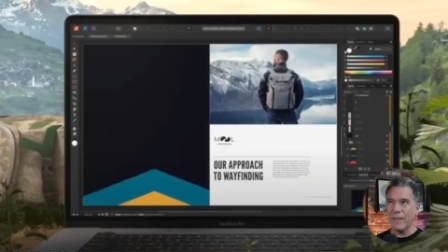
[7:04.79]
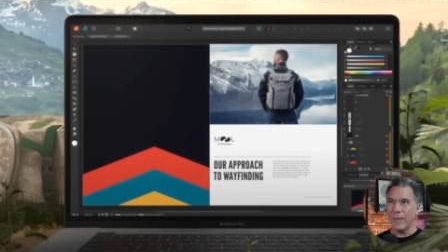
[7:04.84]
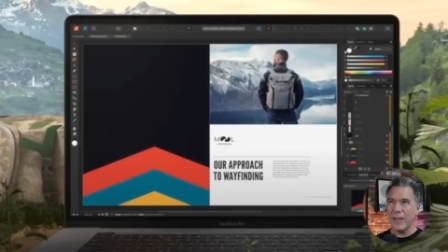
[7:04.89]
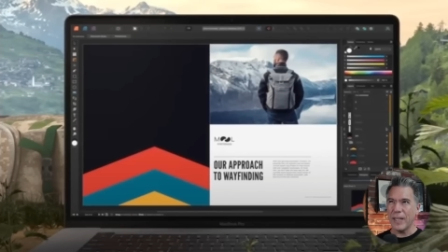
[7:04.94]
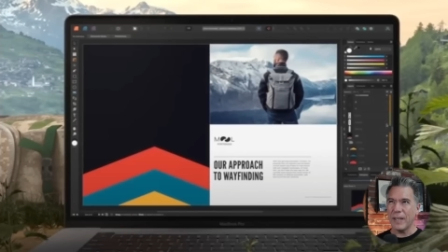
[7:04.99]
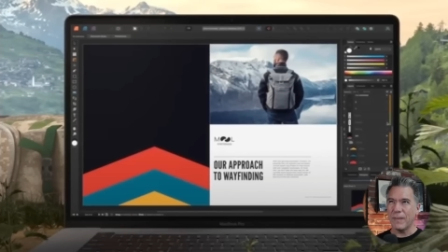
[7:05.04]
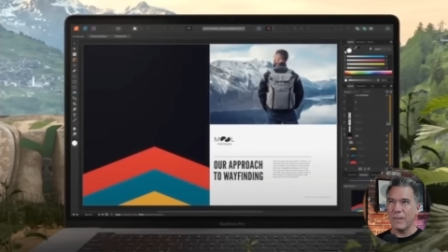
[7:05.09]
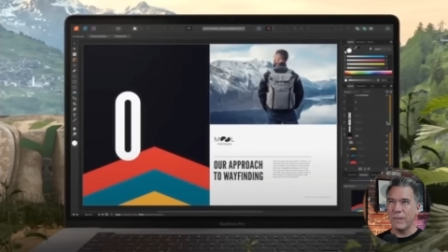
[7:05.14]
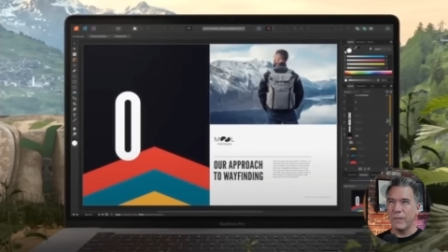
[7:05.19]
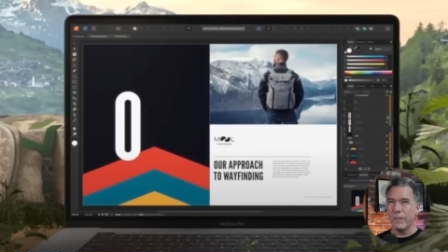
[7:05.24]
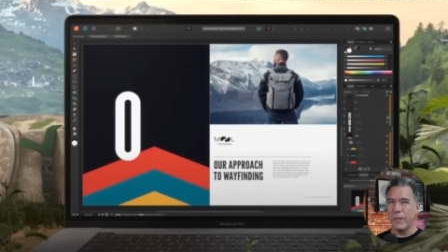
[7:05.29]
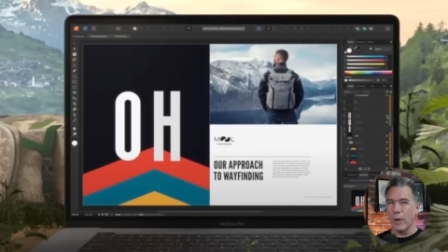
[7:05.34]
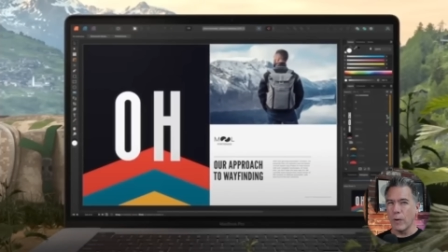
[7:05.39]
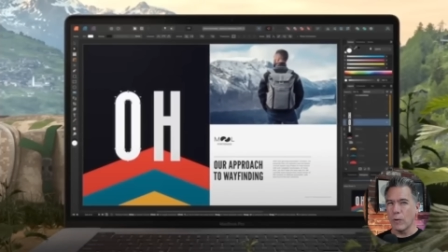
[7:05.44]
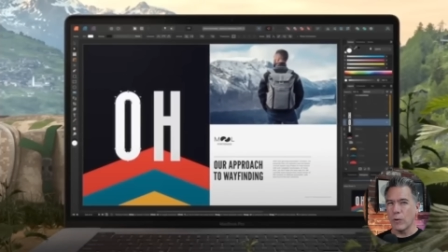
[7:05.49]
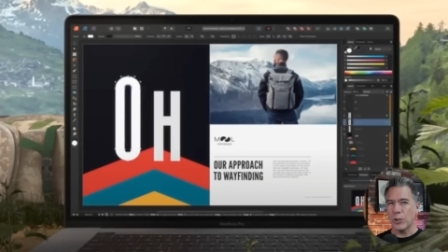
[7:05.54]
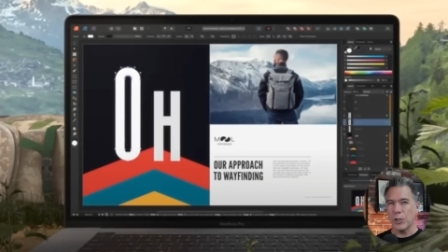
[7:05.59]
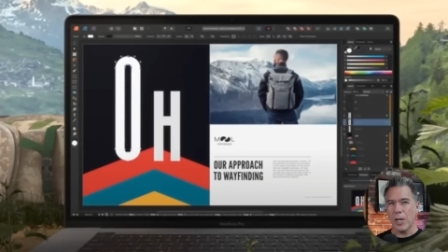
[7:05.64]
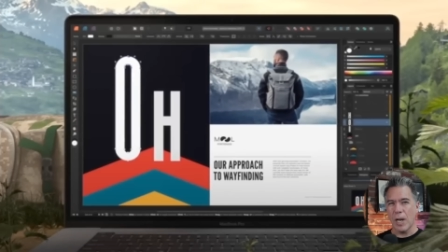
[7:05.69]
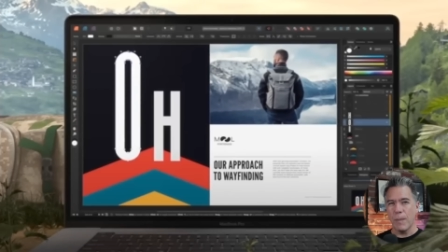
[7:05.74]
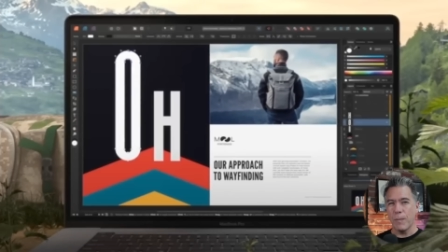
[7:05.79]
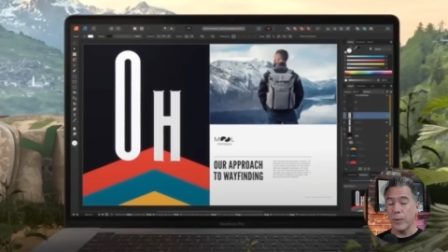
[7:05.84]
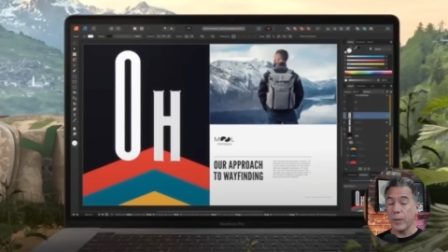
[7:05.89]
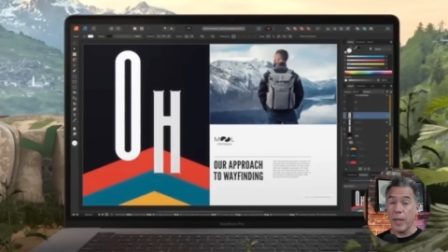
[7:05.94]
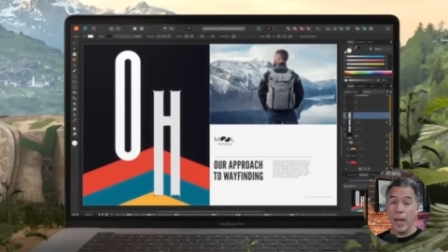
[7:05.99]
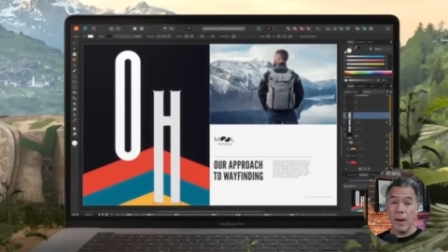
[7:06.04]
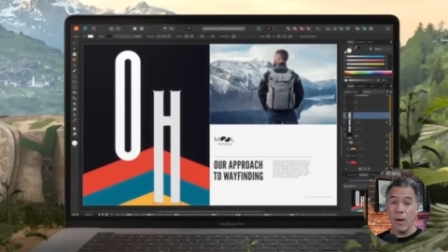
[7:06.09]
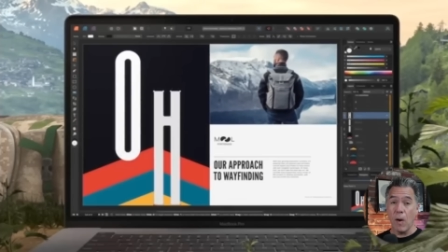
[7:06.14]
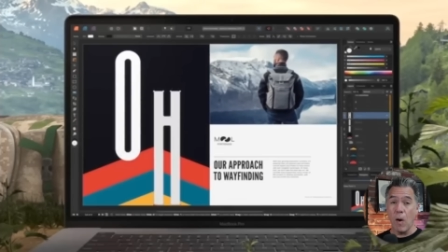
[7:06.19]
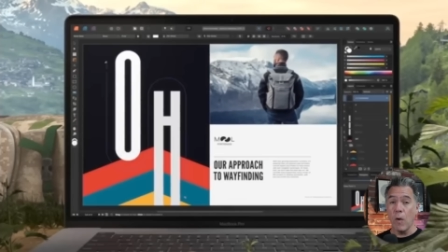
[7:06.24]
of like Photoshop
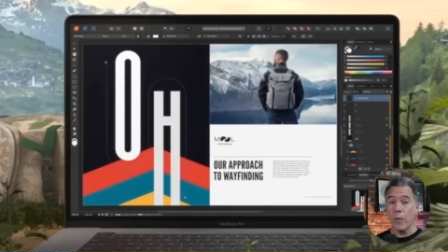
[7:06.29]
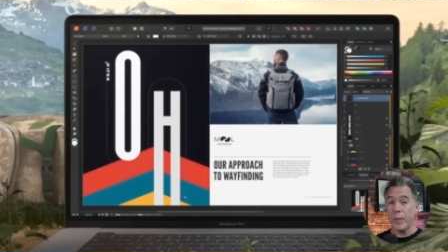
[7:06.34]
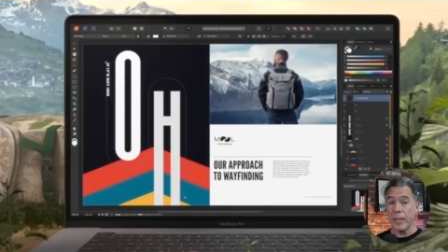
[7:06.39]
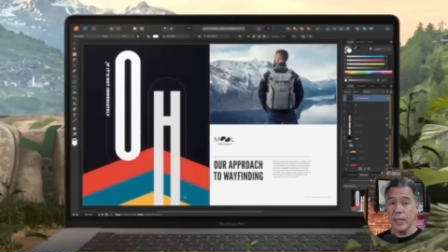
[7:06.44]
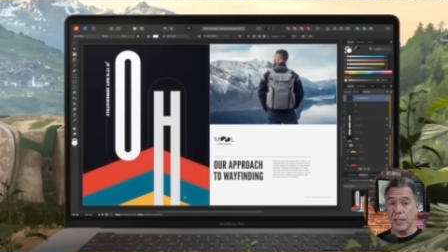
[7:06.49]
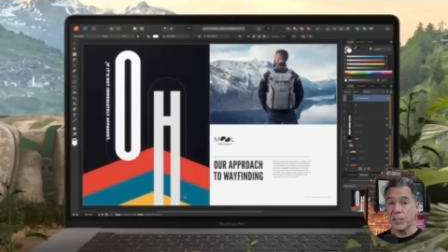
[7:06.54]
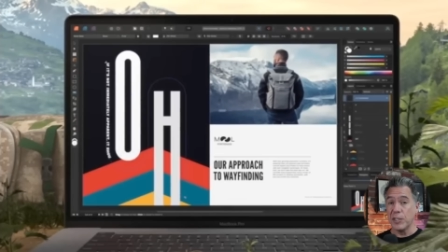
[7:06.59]
without all the